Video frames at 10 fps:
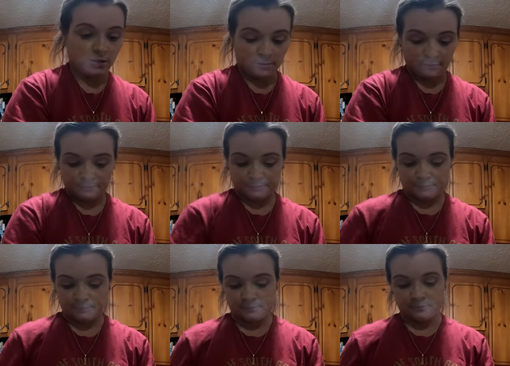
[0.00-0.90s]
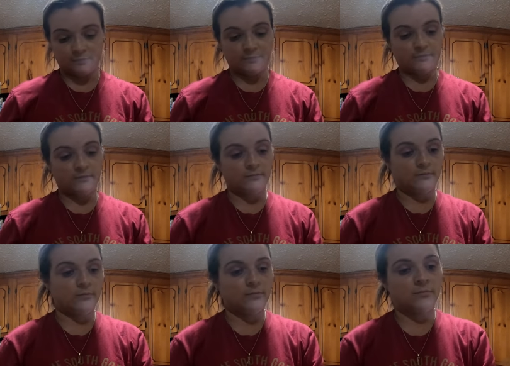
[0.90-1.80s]

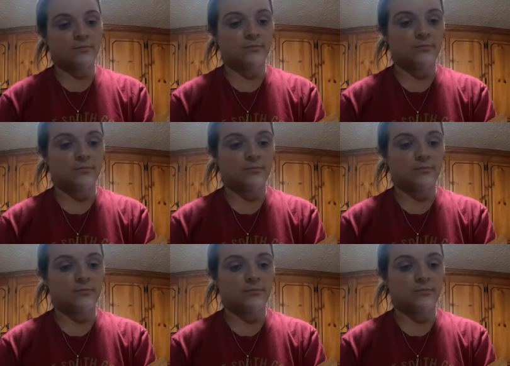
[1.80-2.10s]
No one is speaking in this clip.